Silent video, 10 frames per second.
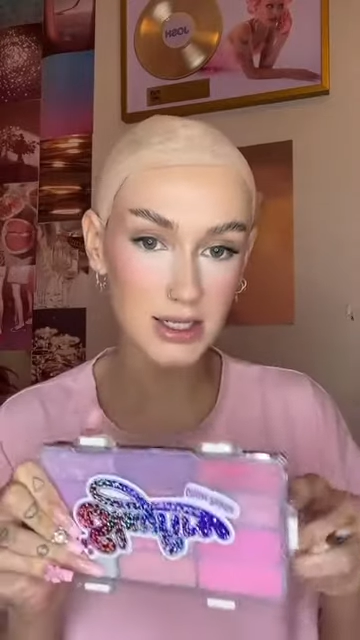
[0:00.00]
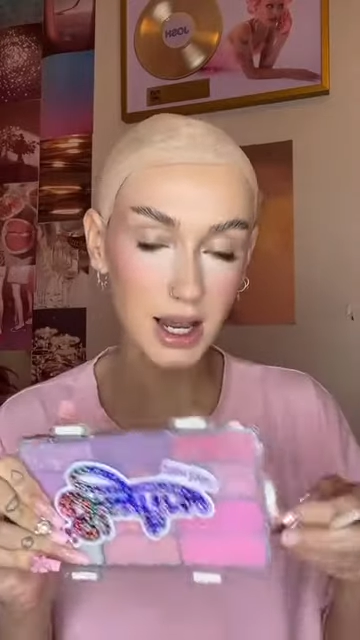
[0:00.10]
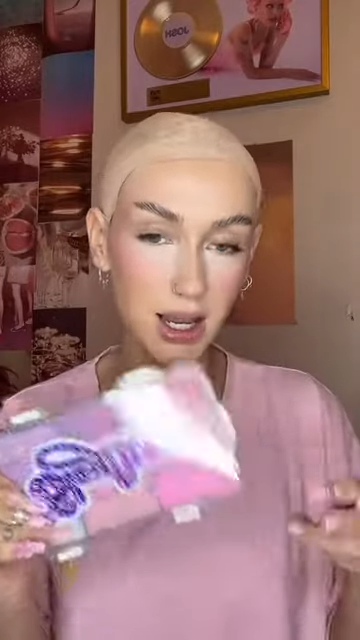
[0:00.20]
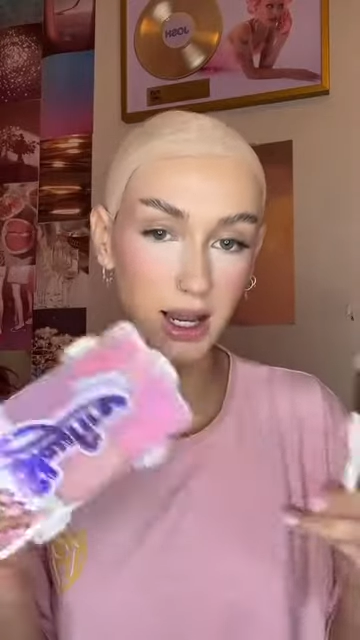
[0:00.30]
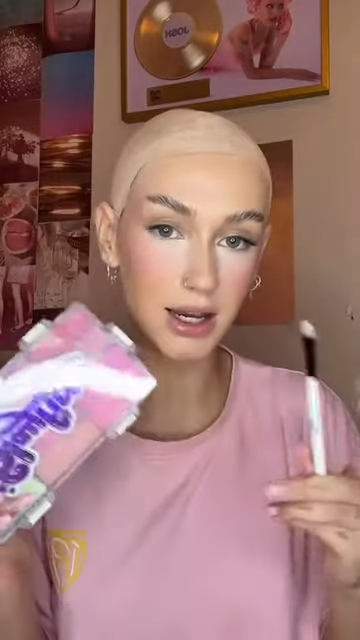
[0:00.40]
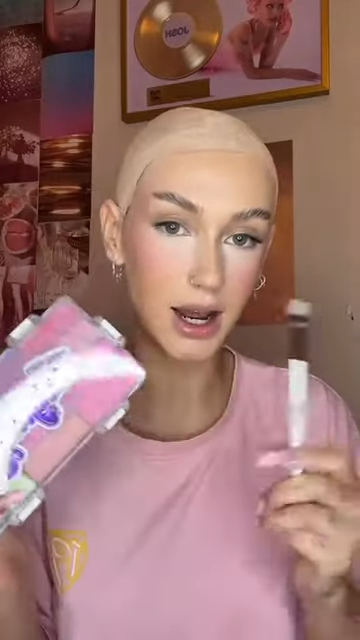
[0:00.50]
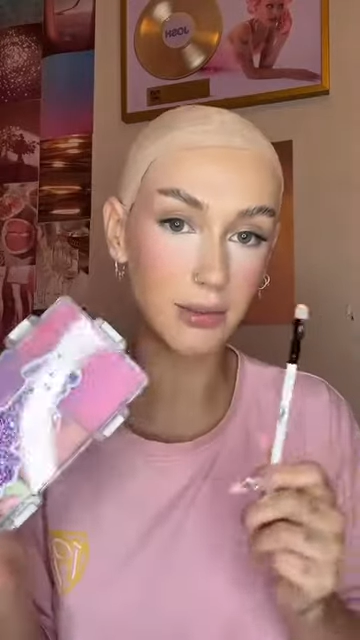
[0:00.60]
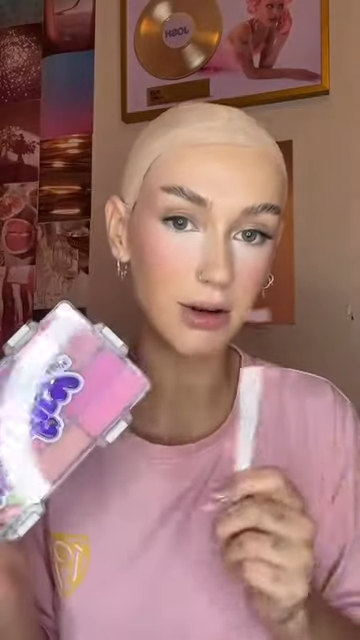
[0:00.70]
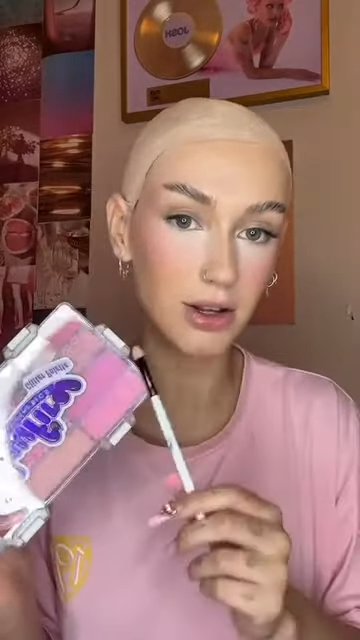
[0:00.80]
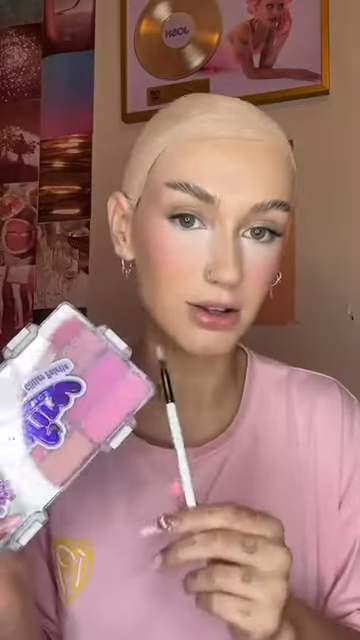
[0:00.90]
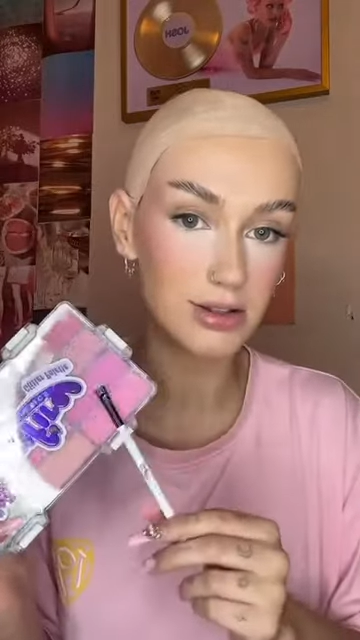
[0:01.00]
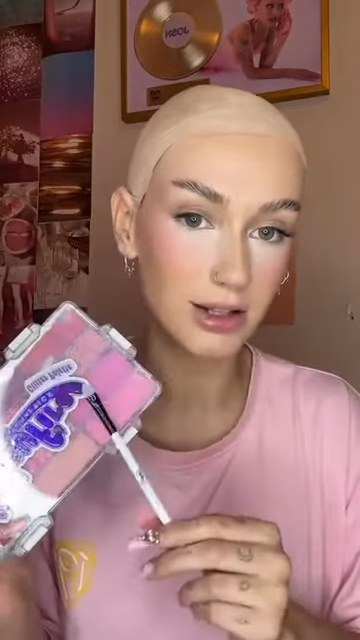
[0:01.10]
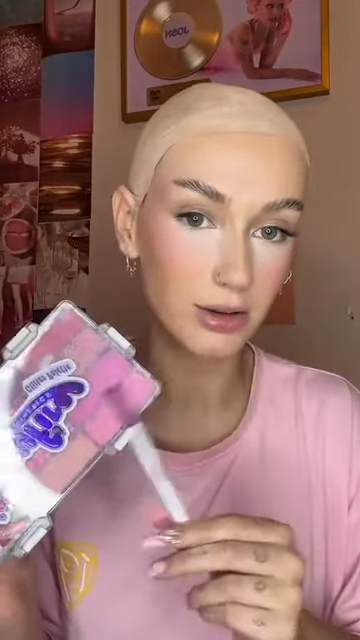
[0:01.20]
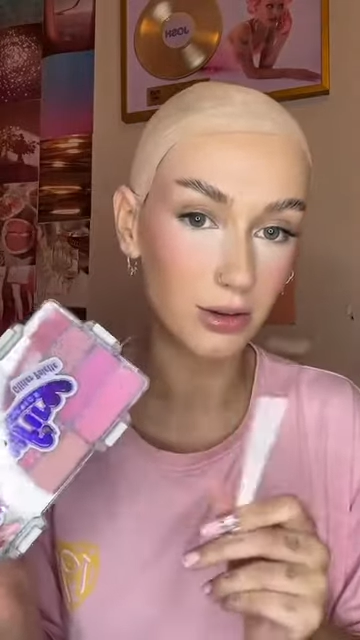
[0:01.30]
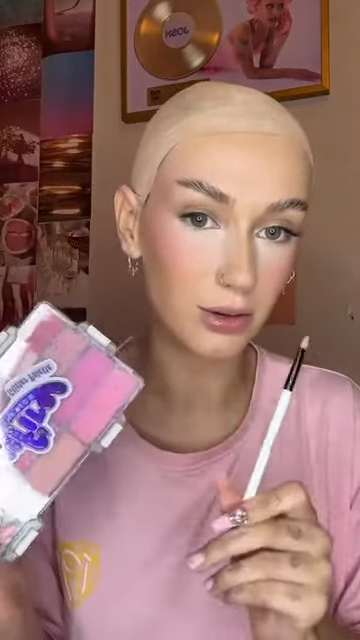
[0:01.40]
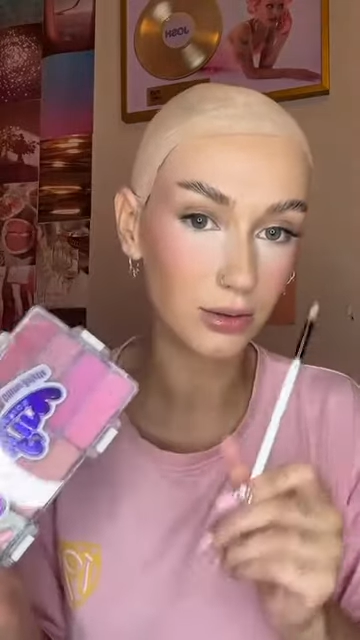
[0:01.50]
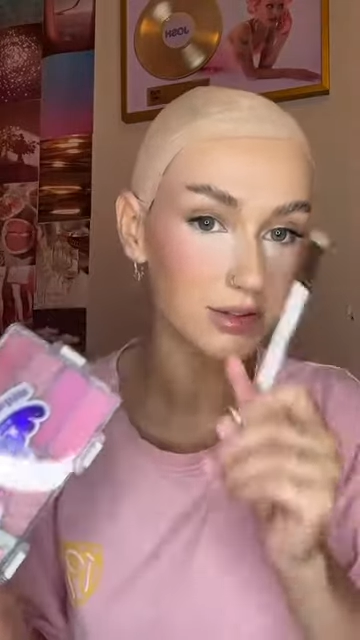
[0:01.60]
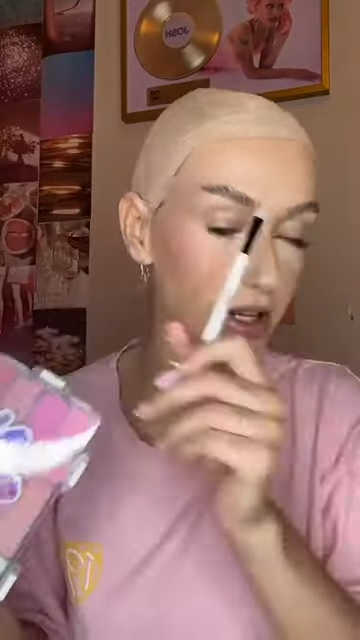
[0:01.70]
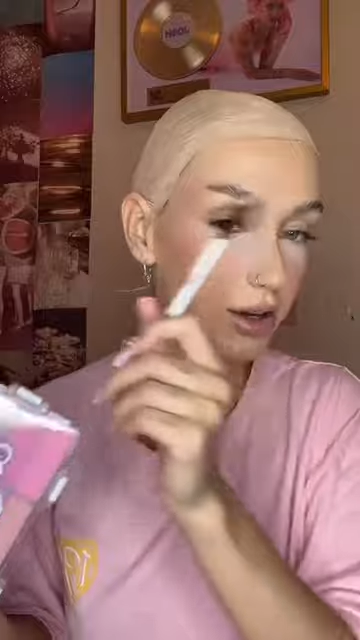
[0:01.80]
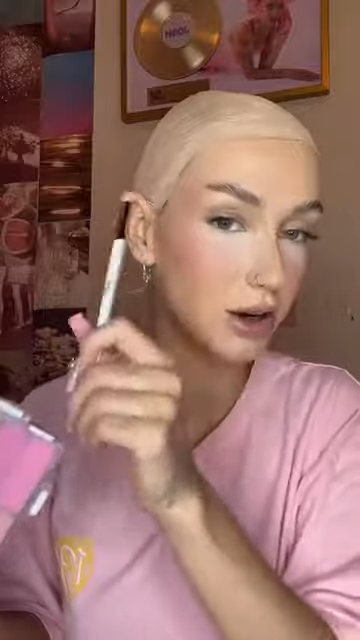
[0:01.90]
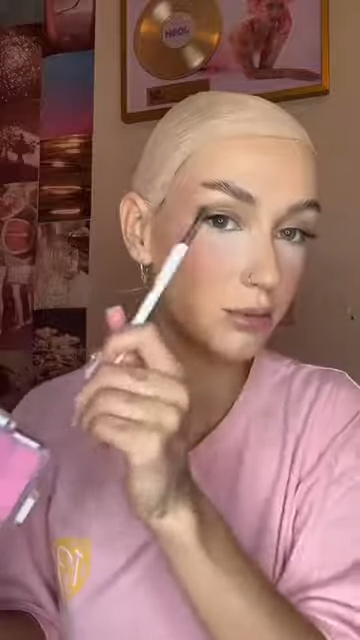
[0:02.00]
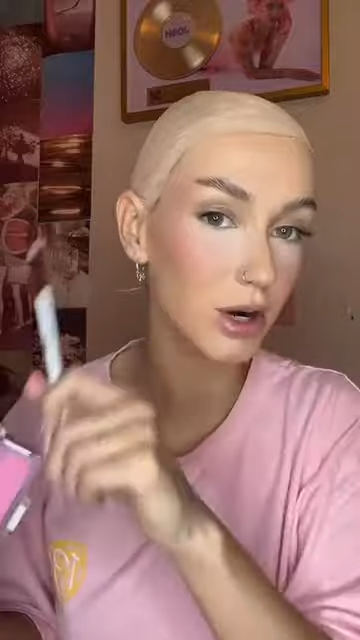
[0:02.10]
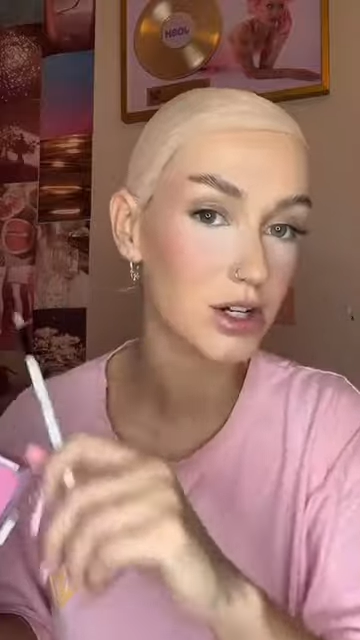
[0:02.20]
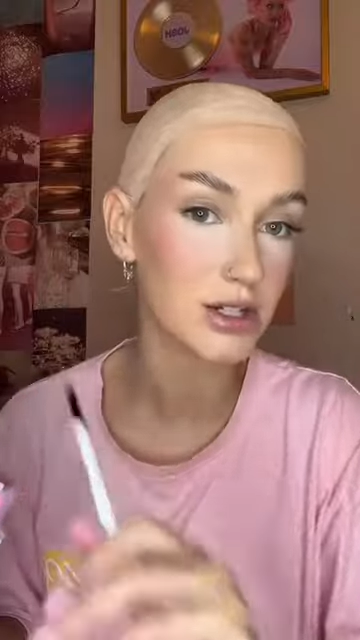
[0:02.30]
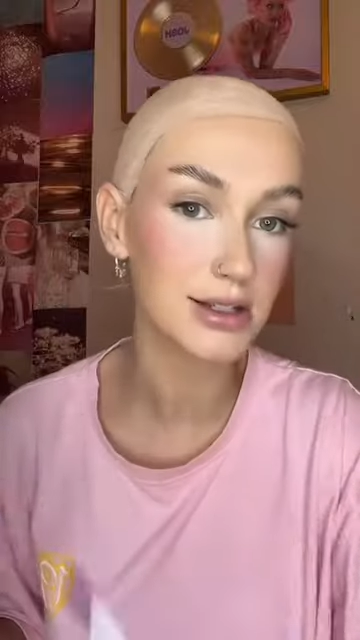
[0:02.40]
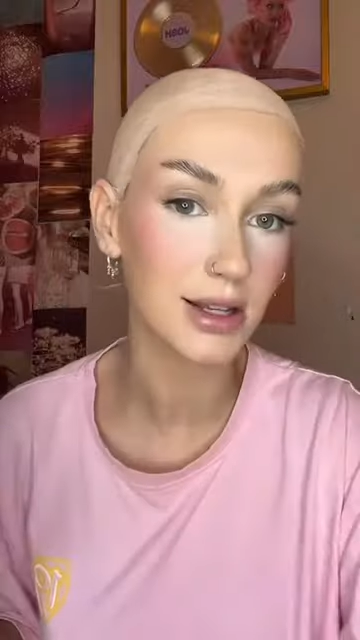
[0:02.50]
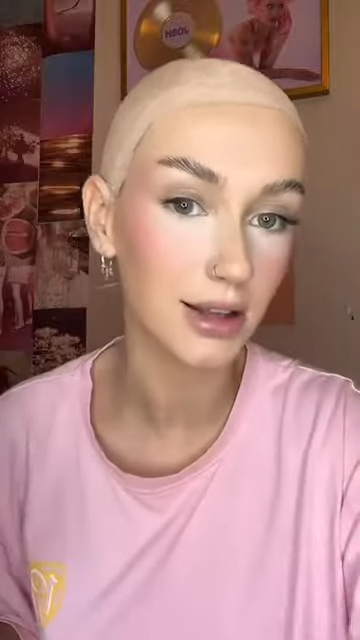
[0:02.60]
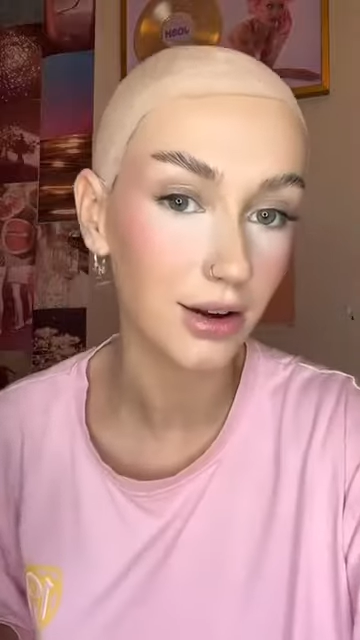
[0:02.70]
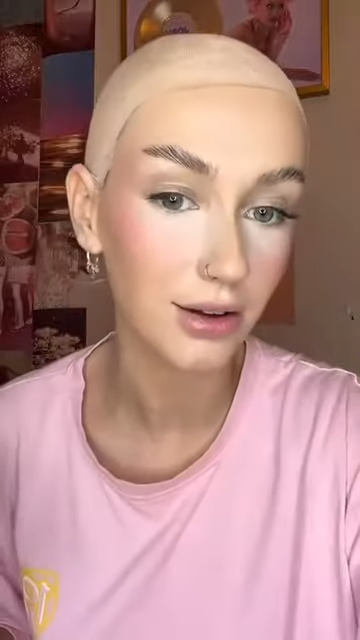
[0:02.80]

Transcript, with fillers: and I'm gonna use a little silicone brush to stick that on.